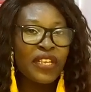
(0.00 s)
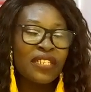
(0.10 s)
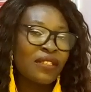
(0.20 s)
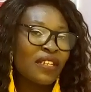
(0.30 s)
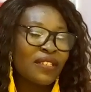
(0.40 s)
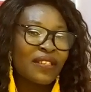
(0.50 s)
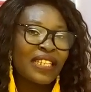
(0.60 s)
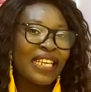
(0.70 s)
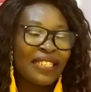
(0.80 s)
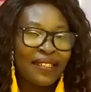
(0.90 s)
It's just to
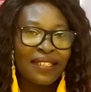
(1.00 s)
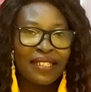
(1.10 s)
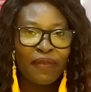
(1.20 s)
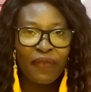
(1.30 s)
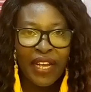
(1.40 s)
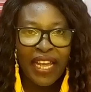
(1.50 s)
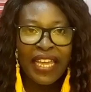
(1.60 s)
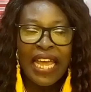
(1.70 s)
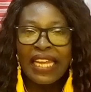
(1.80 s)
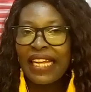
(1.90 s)
get you notified
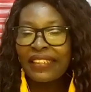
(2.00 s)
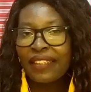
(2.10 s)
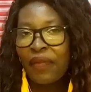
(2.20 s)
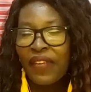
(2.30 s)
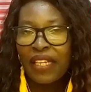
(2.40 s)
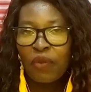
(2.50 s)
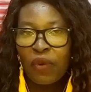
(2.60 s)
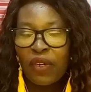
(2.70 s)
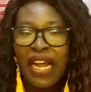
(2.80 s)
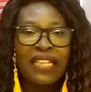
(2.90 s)
that Sephiat
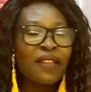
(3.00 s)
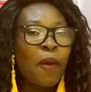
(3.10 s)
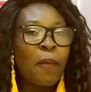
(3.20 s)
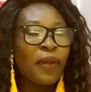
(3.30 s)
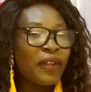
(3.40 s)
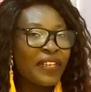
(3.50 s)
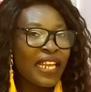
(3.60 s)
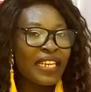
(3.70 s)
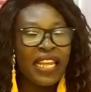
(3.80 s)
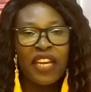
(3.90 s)
World has
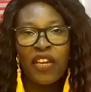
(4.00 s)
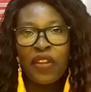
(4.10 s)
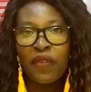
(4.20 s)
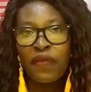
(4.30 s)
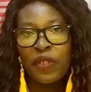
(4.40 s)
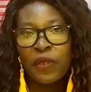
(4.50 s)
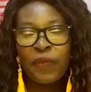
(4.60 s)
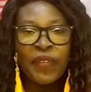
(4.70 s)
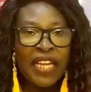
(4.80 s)
uploaded a new video.